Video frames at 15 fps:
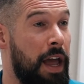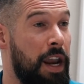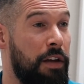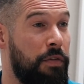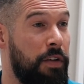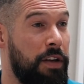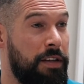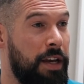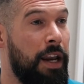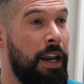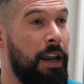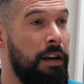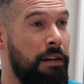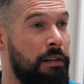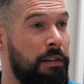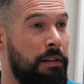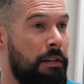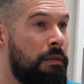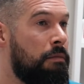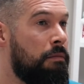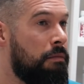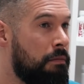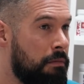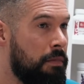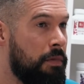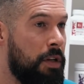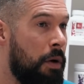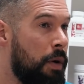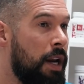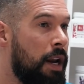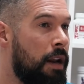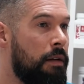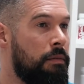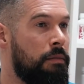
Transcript: And if it didn't, don't eat it.